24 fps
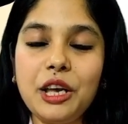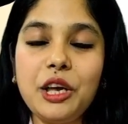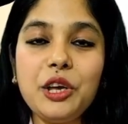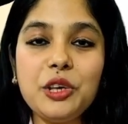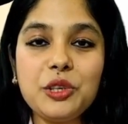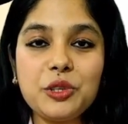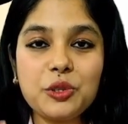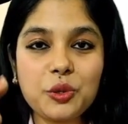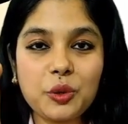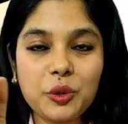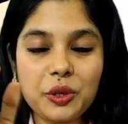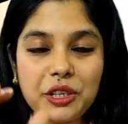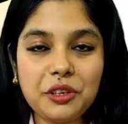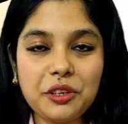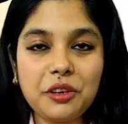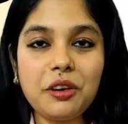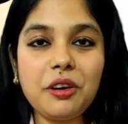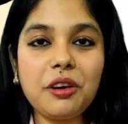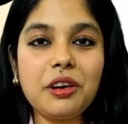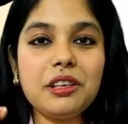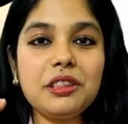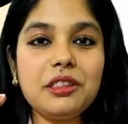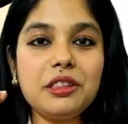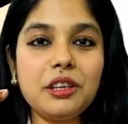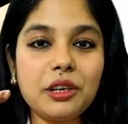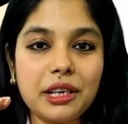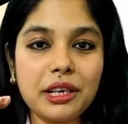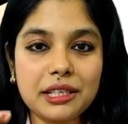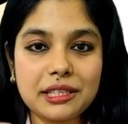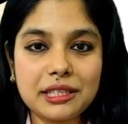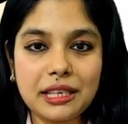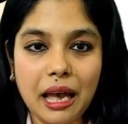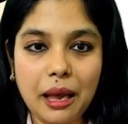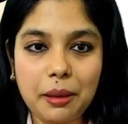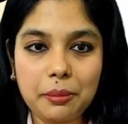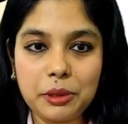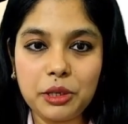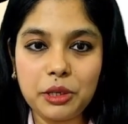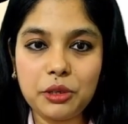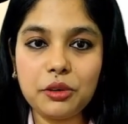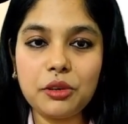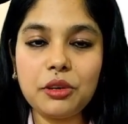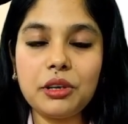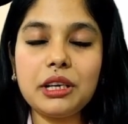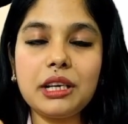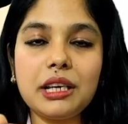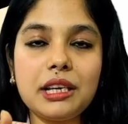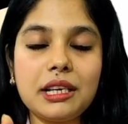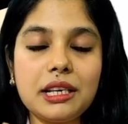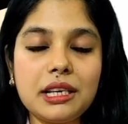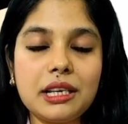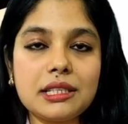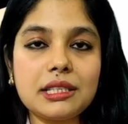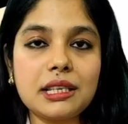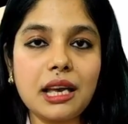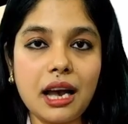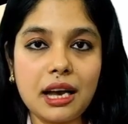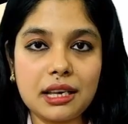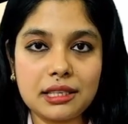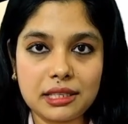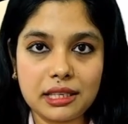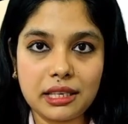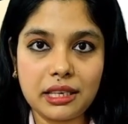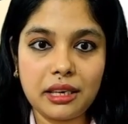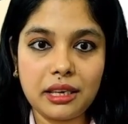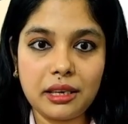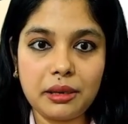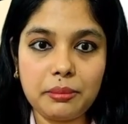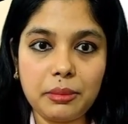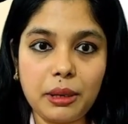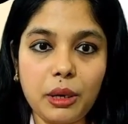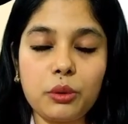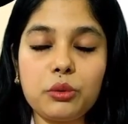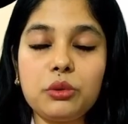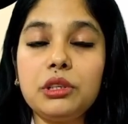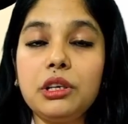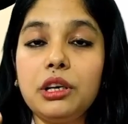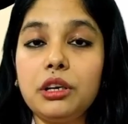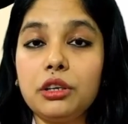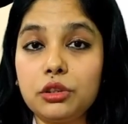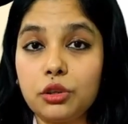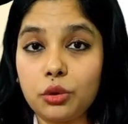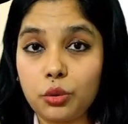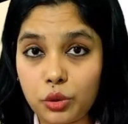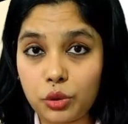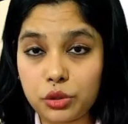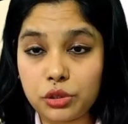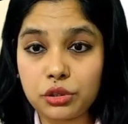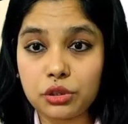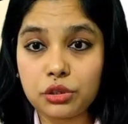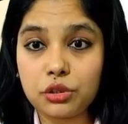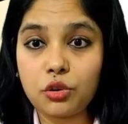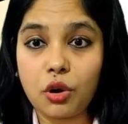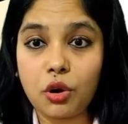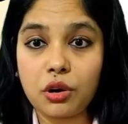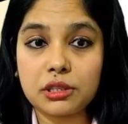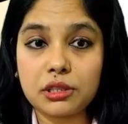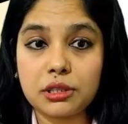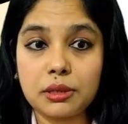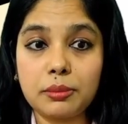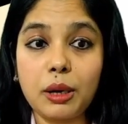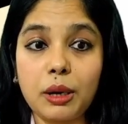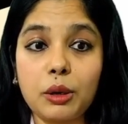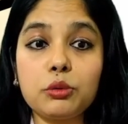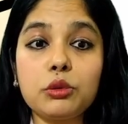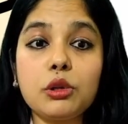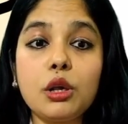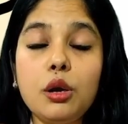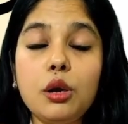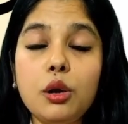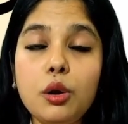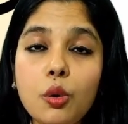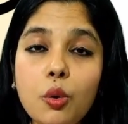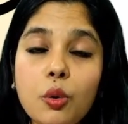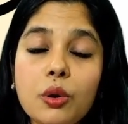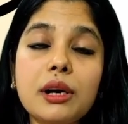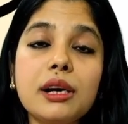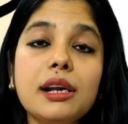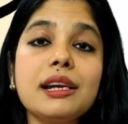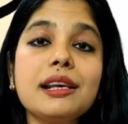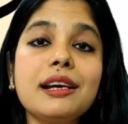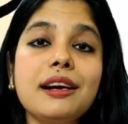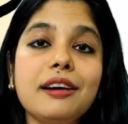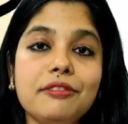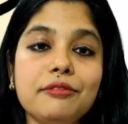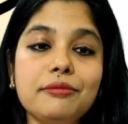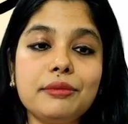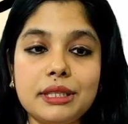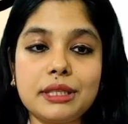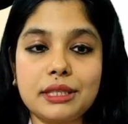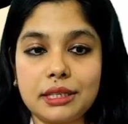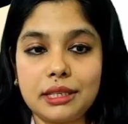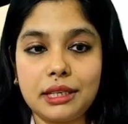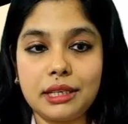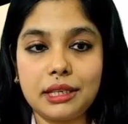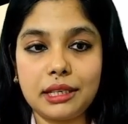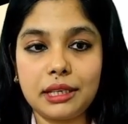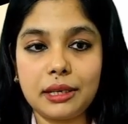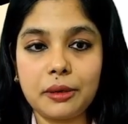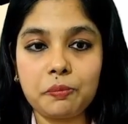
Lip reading: So here the examiner is asking about, here the question talks about the local governments in India.